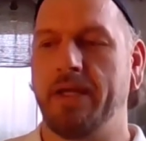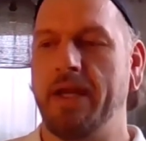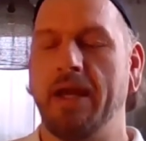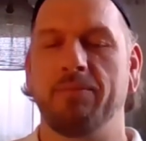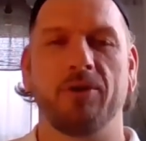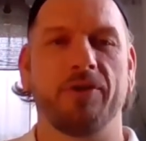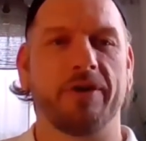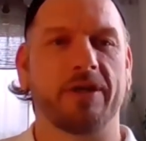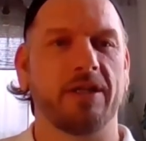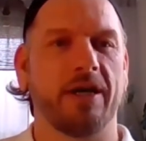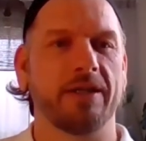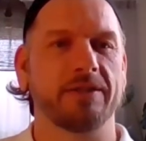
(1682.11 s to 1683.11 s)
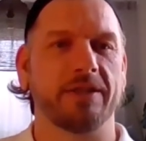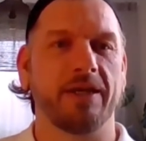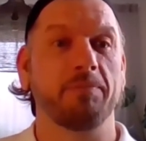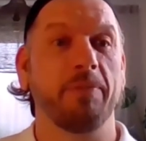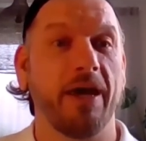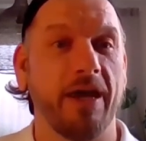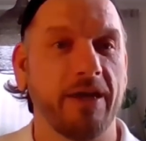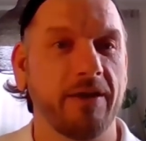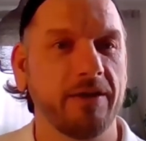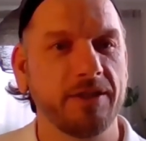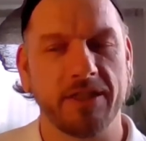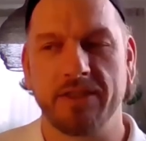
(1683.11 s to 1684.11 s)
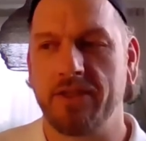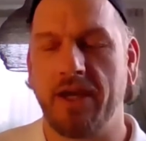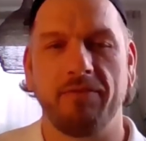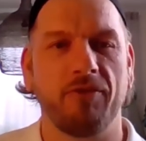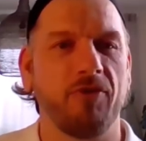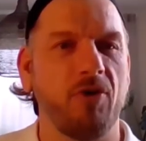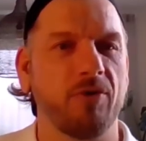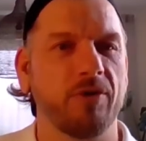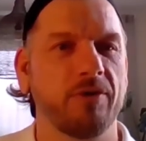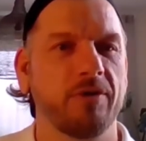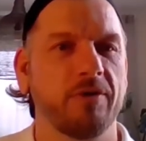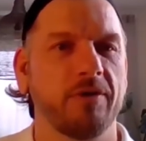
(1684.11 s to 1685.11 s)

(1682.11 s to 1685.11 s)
enable their clients to get paid just to have a phone.